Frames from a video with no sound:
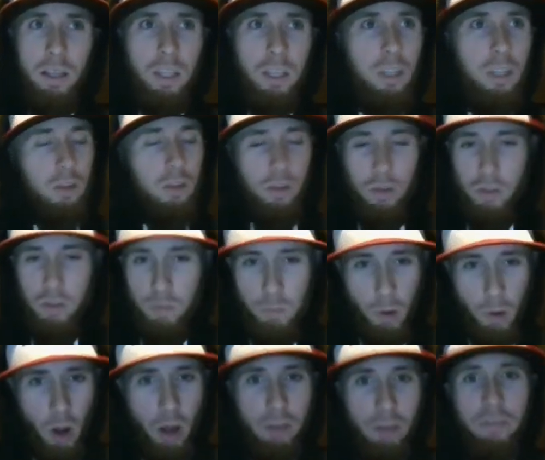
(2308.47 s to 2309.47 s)
The
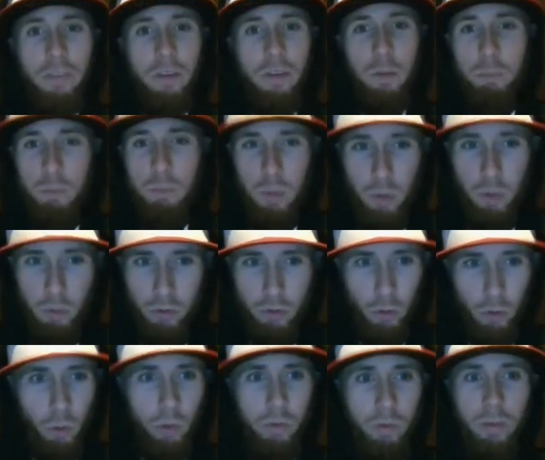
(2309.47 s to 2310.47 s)
Spahn, the
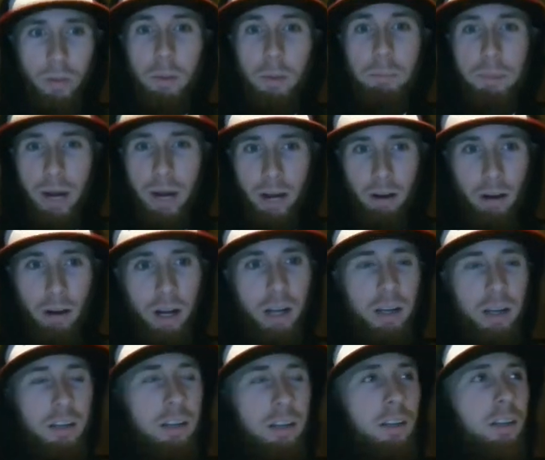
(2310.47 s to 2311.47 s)
Musial, the Barra.
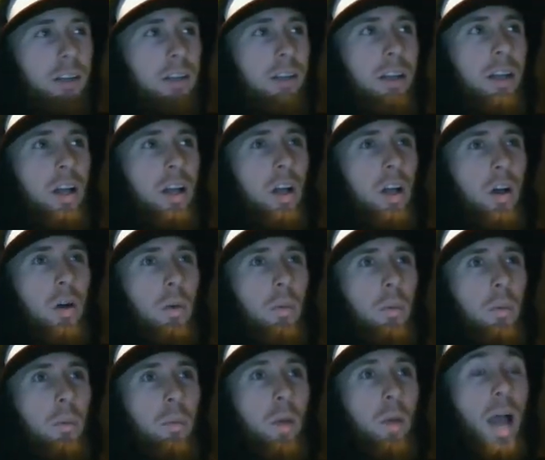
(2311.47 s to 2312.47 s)

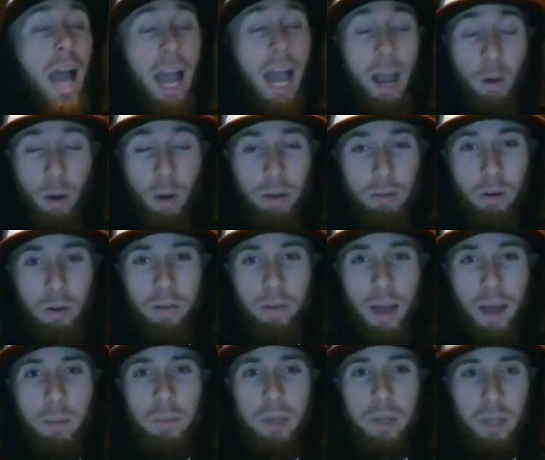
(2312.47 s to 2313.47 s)
However,
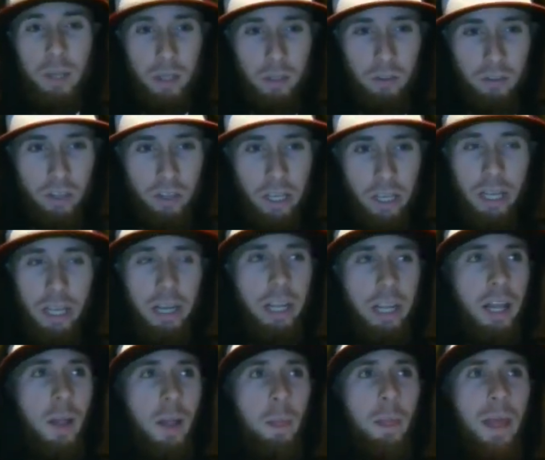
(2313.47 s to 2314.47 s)
that being said,
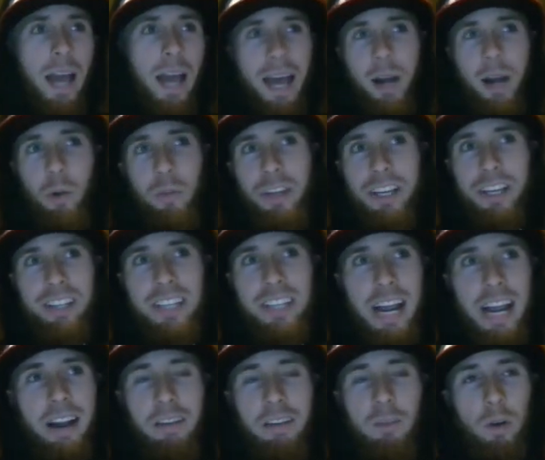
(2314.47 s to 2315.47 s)
I don't think it's
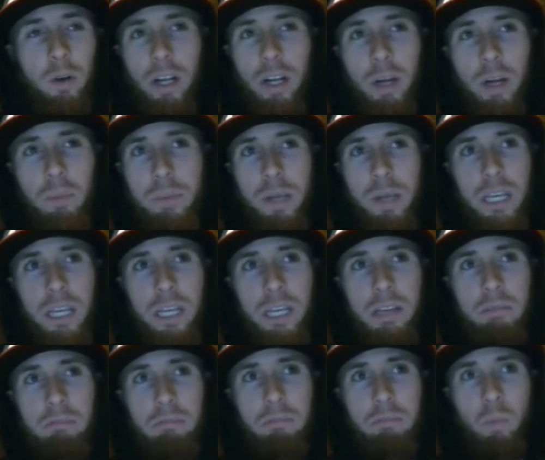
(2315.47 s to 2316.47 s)
ever going to
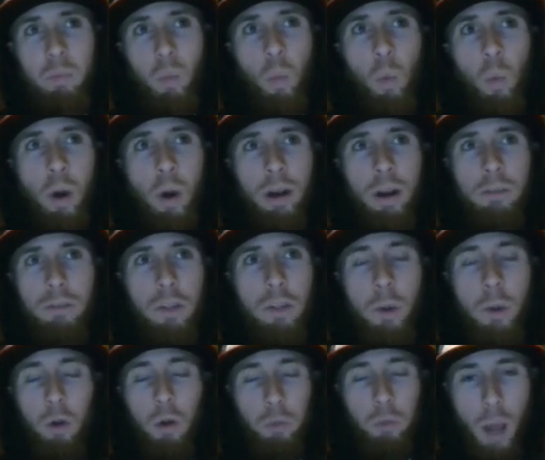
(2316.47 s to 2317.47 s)
be one of the
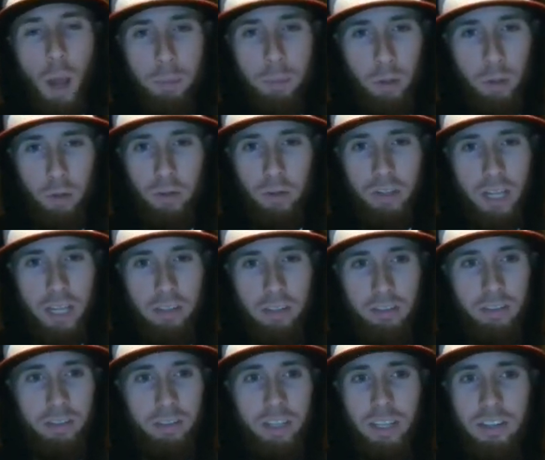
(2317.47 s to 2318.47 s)
most popular
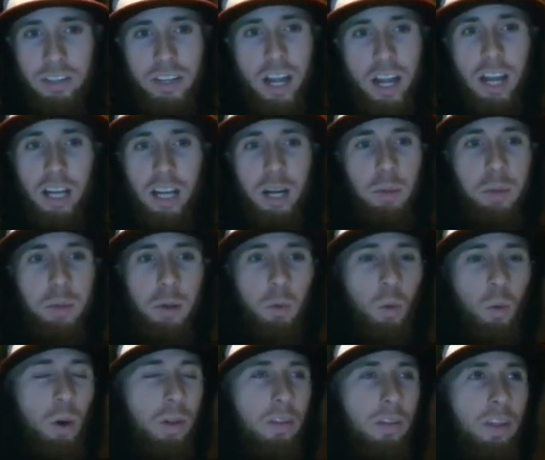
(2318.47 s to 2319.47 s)
sets. It's not going to be
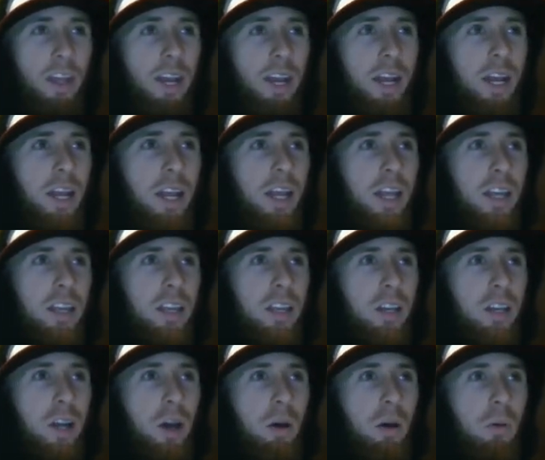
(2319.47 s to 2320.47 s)
one that, you
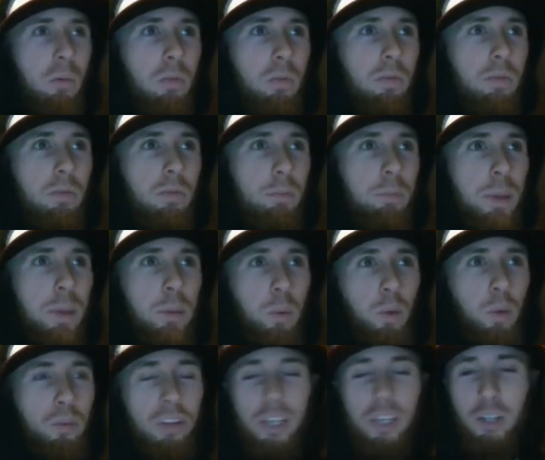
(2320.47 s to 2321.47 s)
know, people
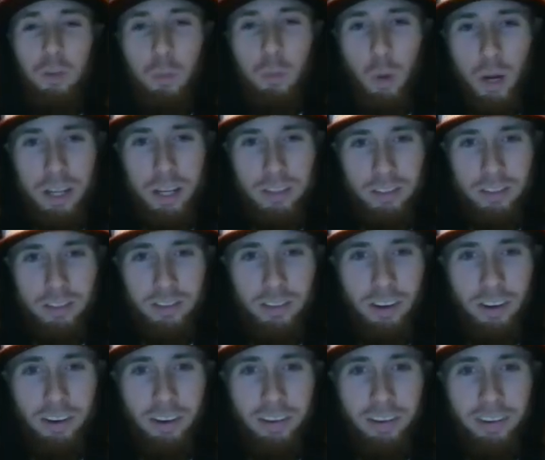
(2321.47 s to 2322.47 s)
sing its praises
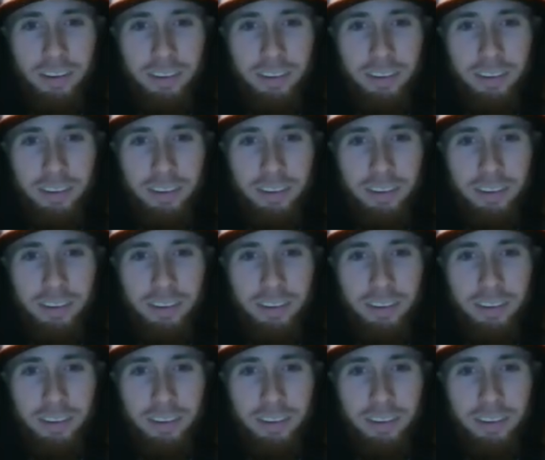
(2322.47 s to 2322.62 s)
on